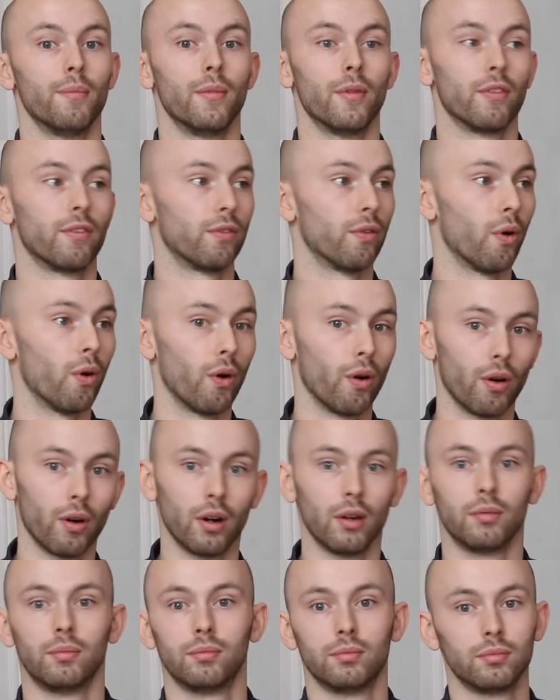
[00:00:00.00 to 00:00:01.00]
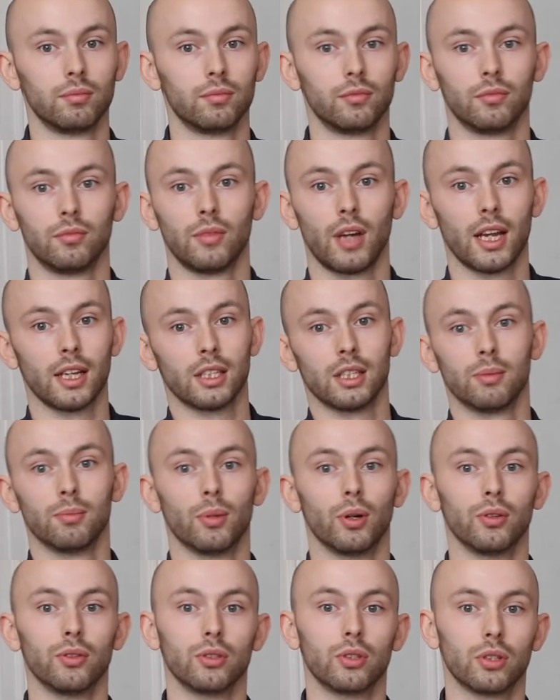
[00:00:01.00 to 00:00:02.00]
for 18
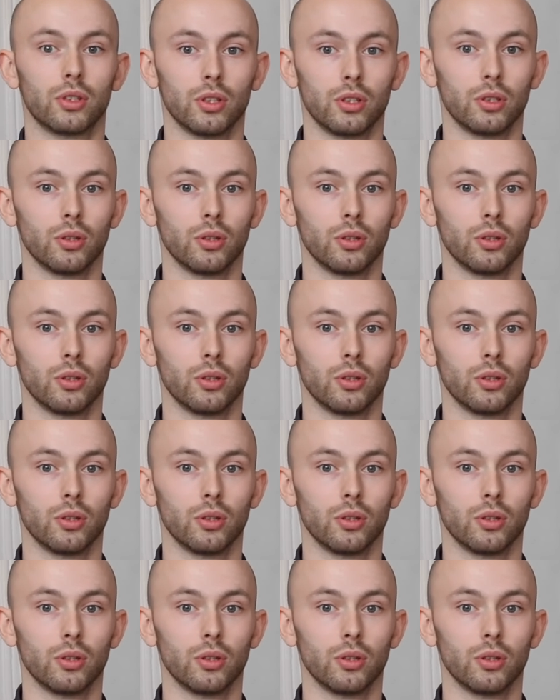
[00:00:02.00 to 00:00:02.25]
months to